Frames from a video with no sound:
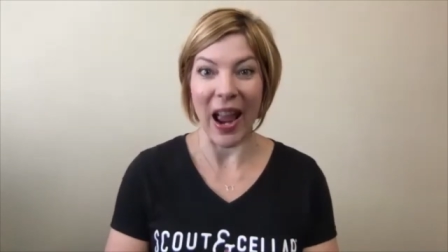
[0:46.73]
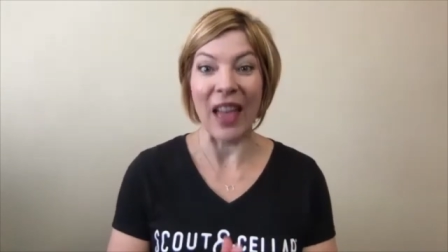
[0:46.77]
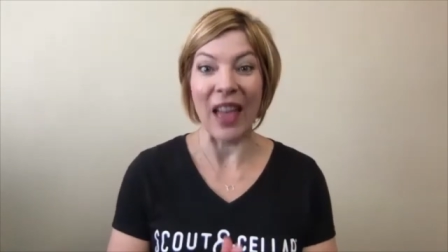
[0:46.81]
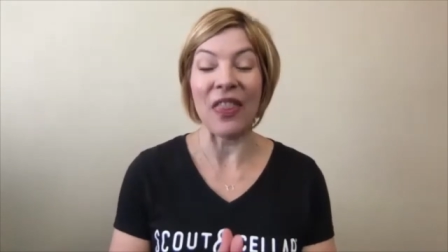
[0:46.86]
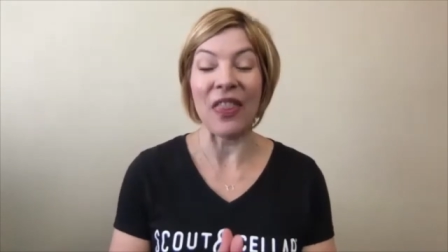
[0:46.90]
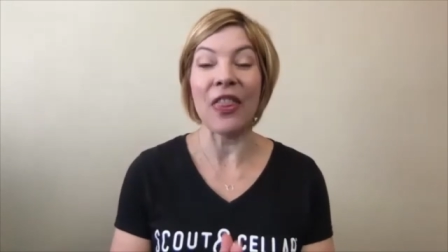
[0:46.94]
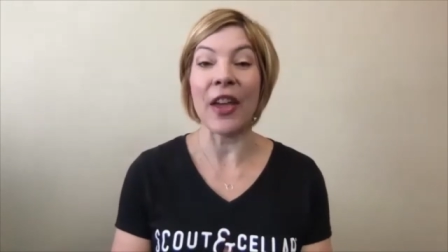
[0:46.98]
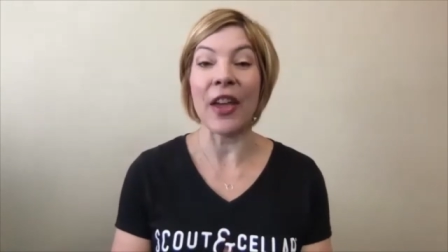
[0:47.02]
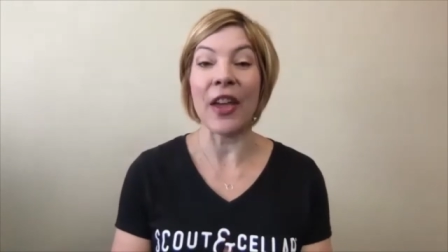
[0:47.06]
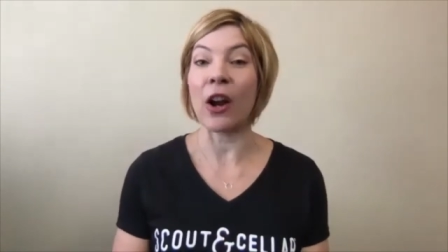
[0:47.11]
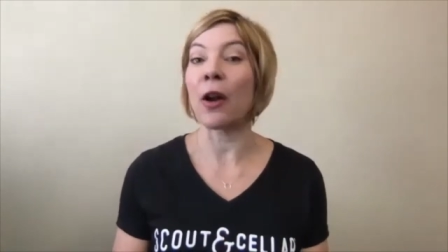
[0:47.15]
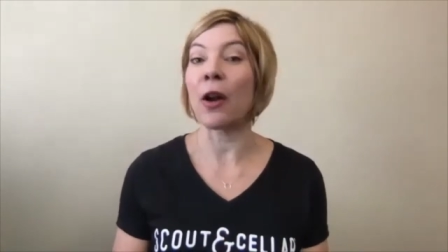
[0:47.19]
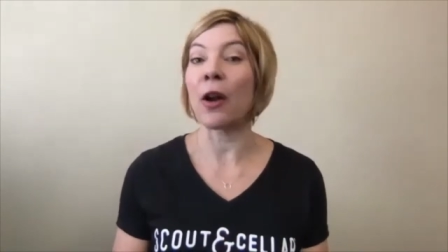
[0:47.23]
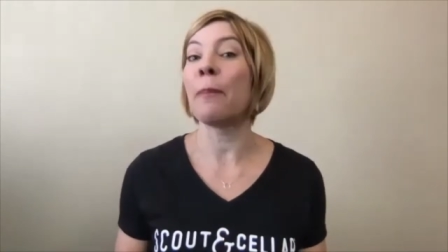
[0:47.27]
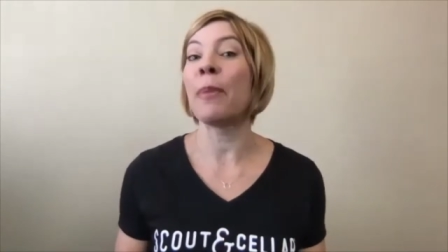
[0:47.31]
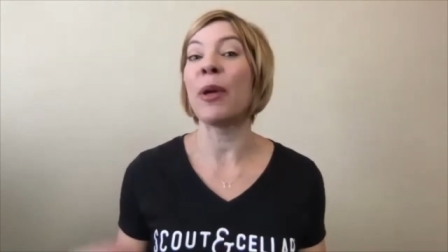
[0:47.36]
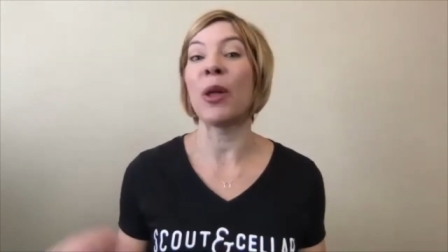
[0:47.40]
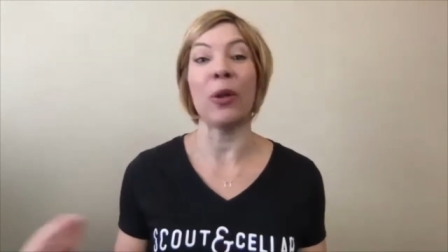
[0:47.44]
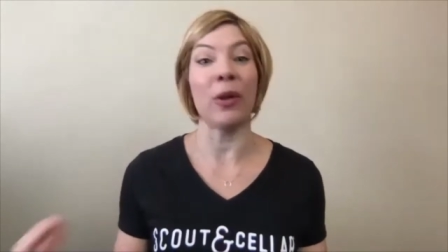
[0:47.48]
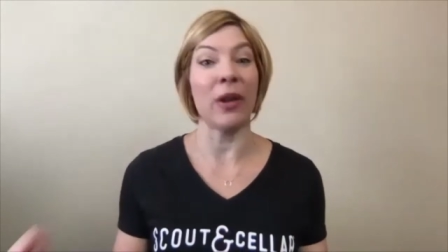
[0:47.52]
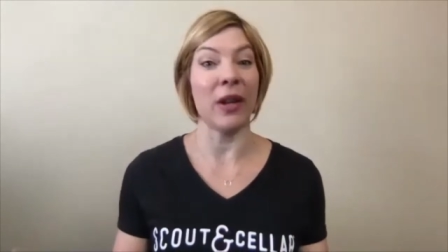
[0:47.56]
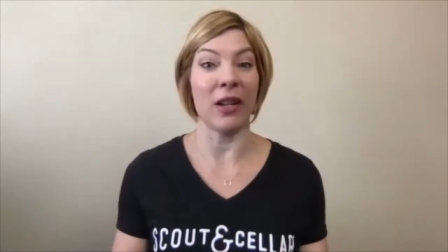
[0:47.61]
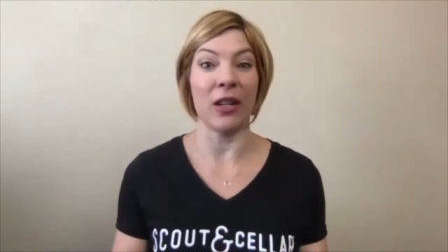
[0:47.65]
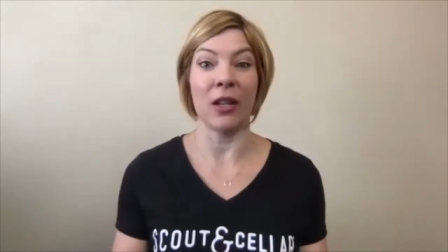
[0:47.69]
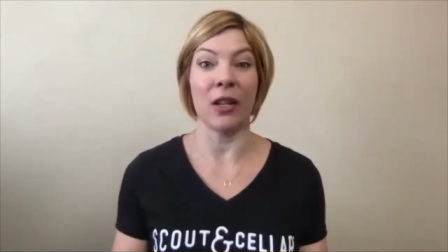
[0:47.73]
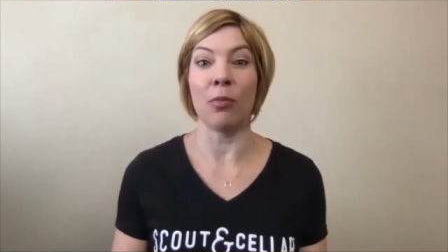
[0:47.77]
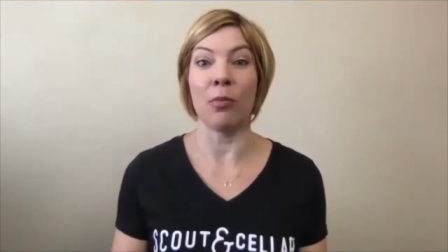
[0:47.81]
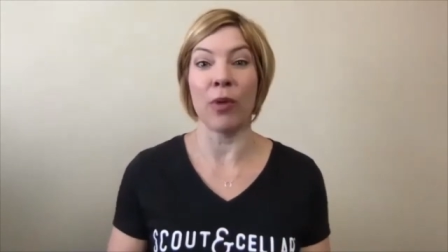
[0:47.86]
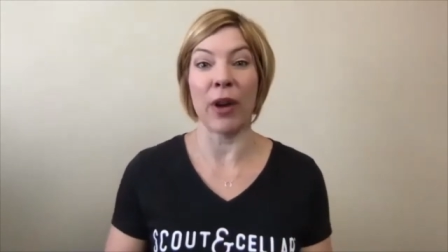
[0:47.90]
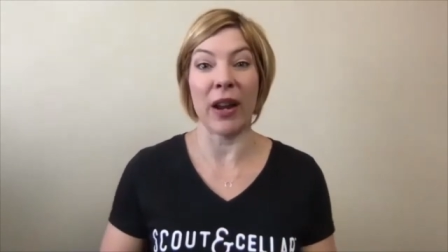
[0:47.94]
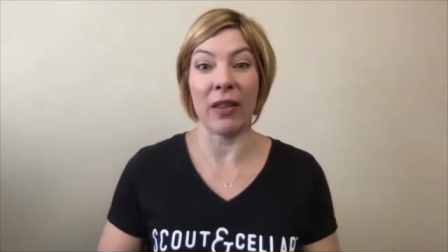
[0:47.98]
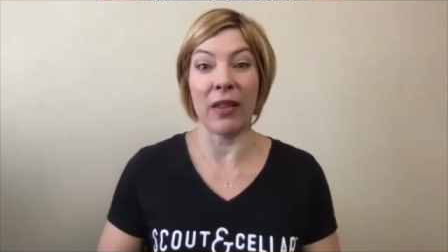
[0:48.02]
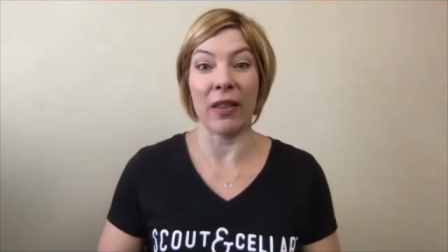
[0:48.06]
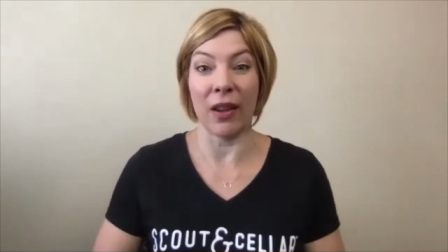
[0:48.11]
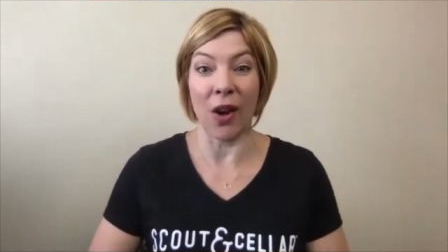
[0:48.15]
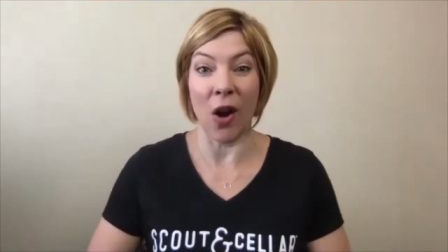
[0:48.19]
and their ability to
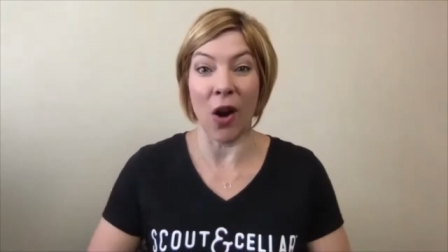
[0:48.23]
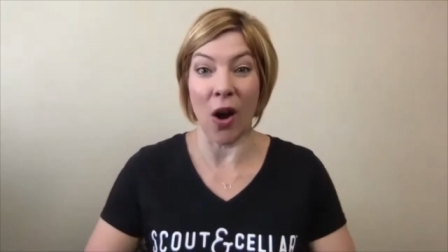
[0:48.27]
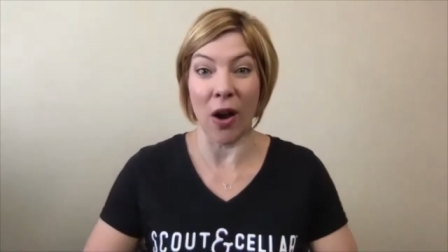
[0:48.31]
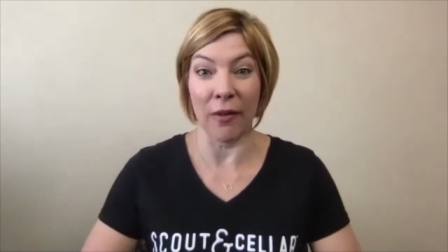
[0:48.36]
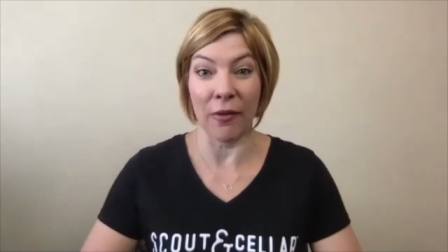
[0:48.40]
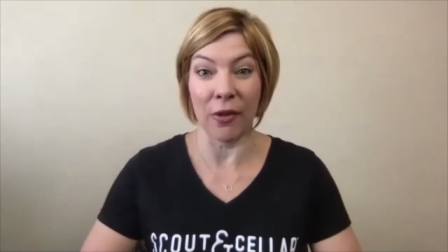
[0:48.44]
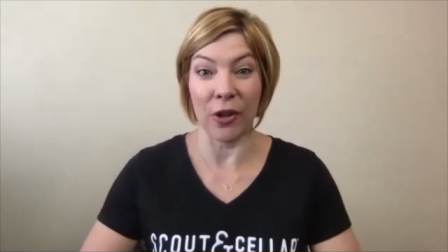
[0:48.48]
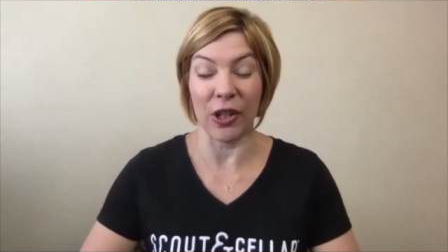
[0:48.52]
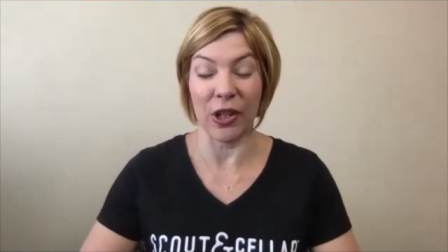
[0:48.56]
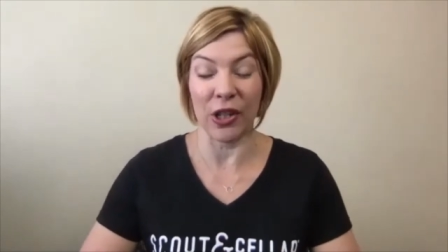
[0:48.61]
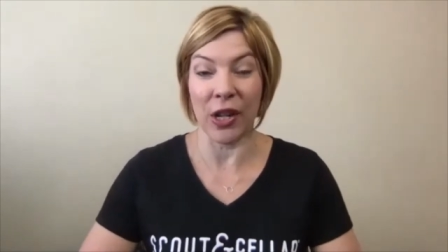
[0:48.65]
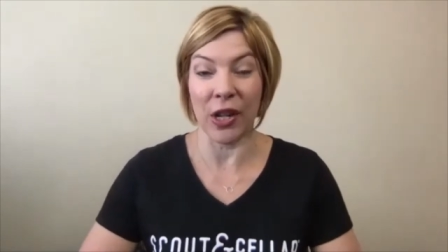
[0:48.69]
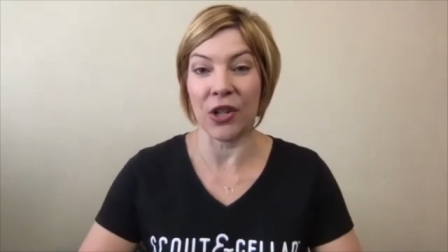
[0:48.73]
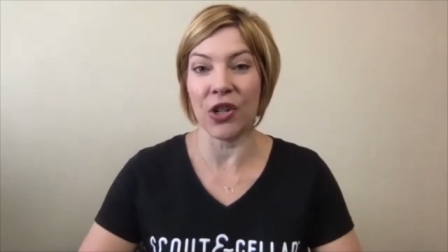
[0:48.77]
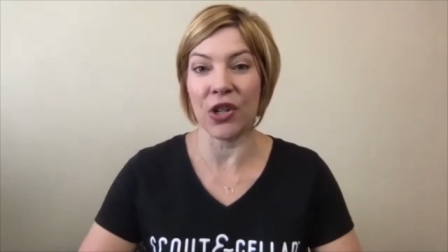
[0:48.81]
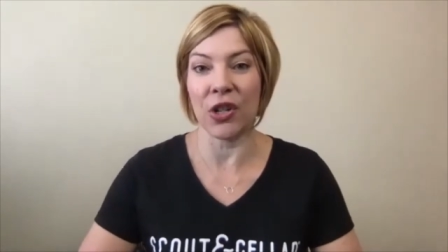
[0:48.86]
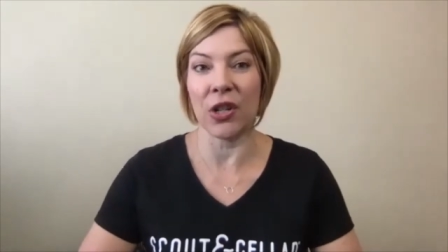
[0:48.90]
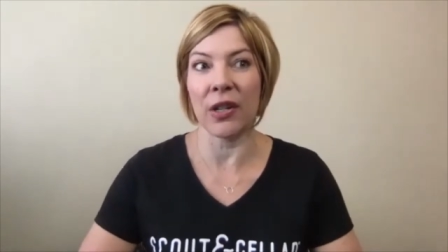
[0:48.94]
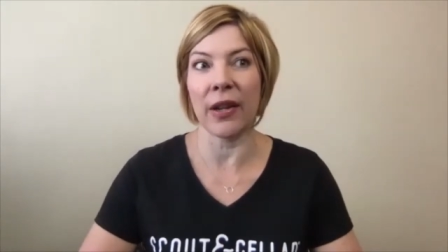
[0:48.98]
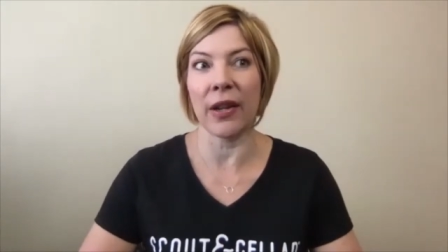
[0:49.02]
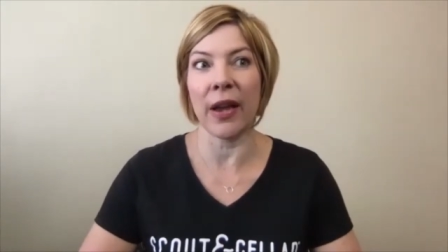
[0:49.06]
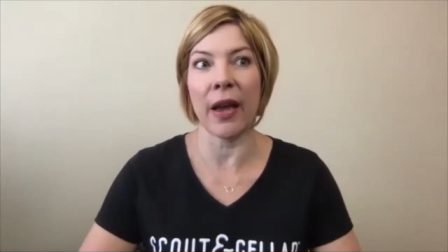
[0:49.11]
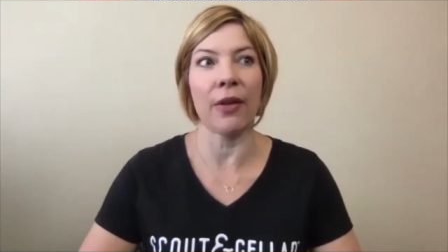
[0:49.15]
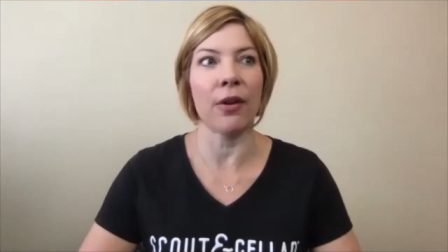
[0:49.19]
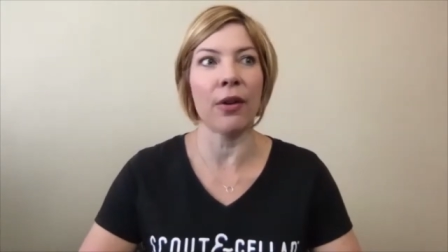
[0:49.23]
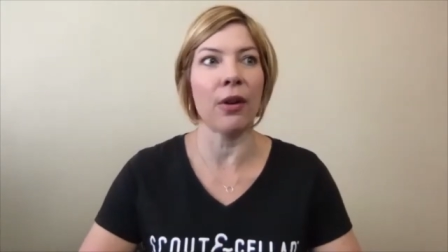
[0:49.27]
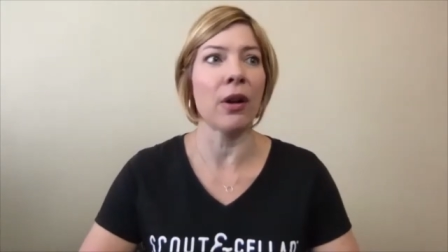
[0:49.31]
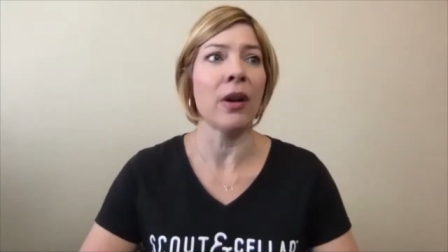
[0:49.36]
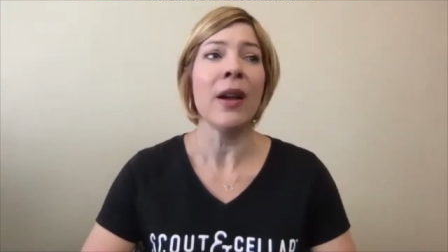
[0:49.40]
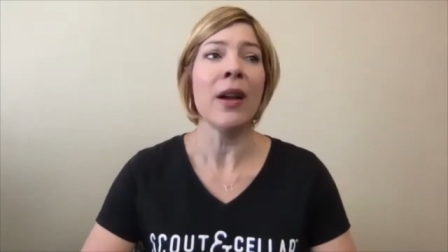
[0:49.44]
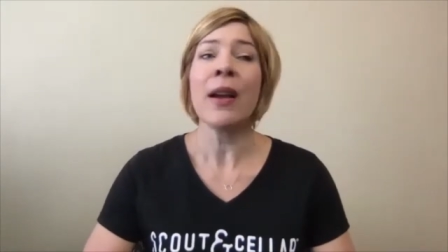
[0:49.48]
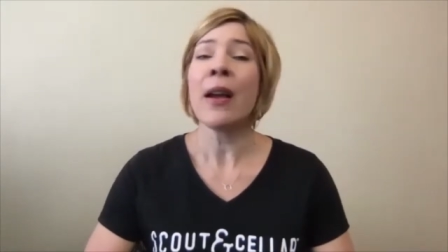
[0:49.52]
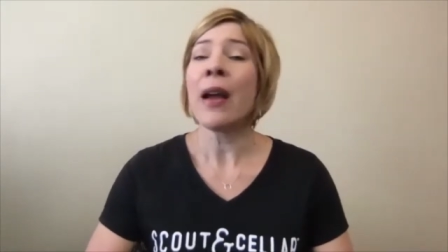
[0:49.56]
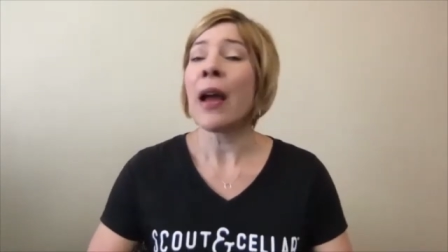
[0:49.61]
bring the conversation together.